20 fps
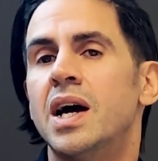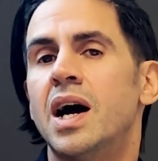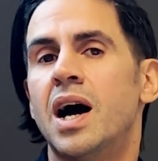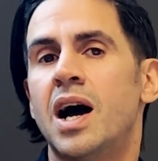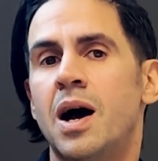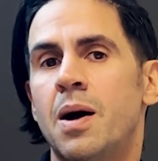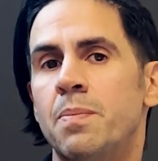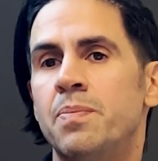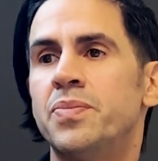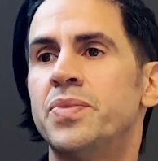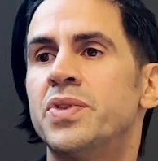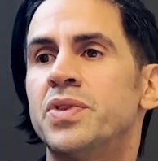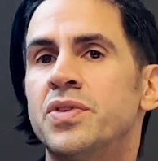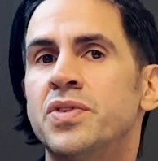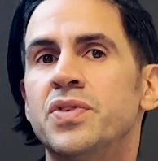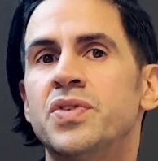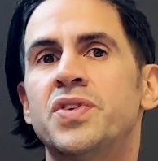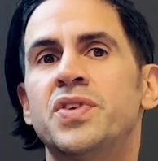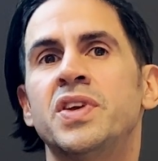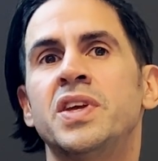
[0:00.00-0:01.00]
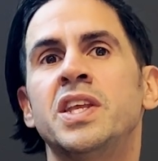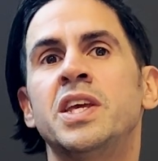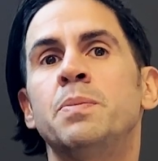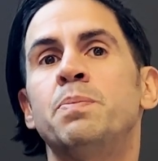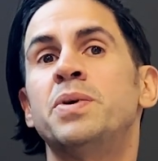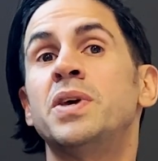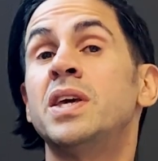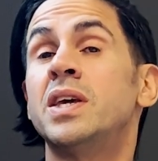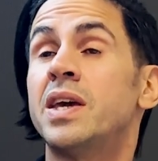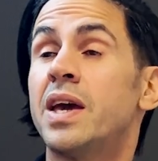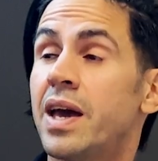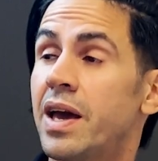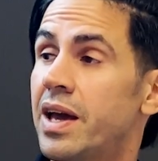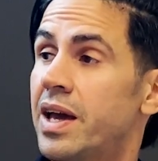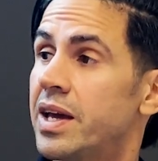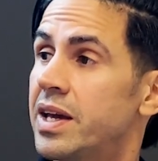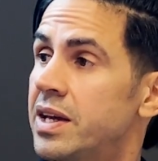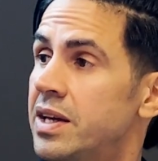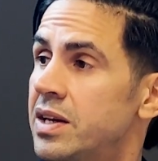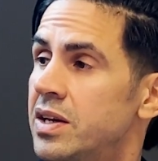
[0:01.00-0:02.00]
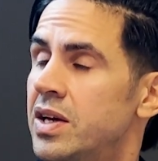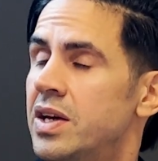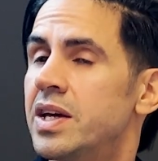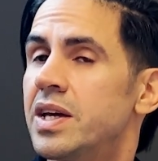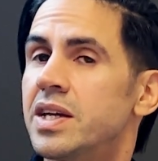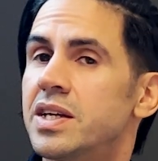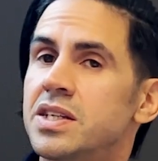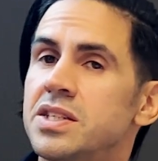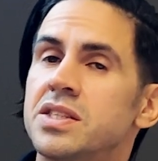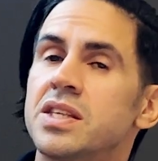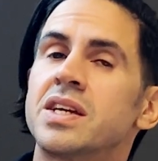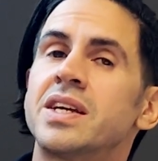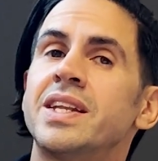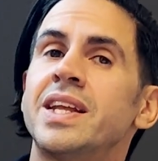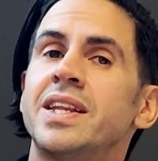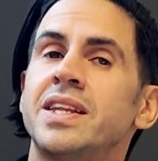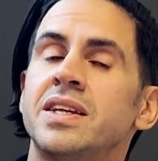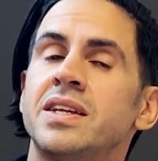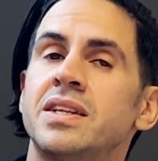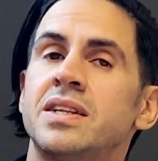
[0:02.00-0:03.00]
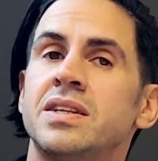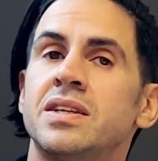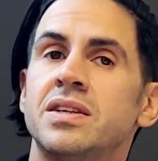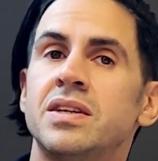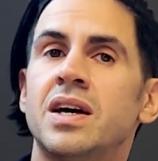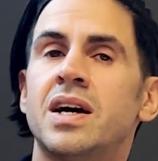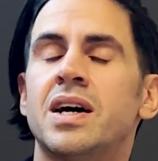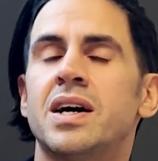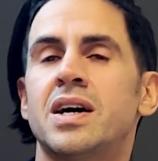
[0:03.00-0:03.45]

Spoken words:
CDPA is the Canadian